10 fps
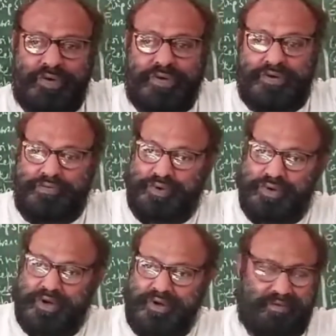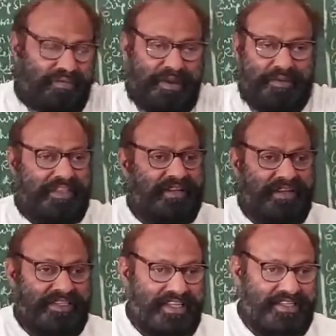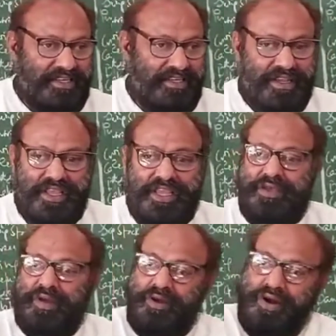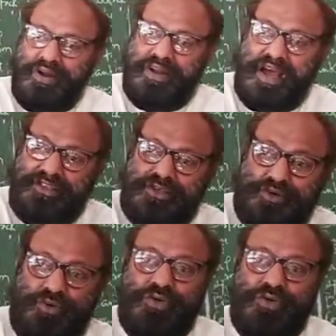asked to go through make the transaction.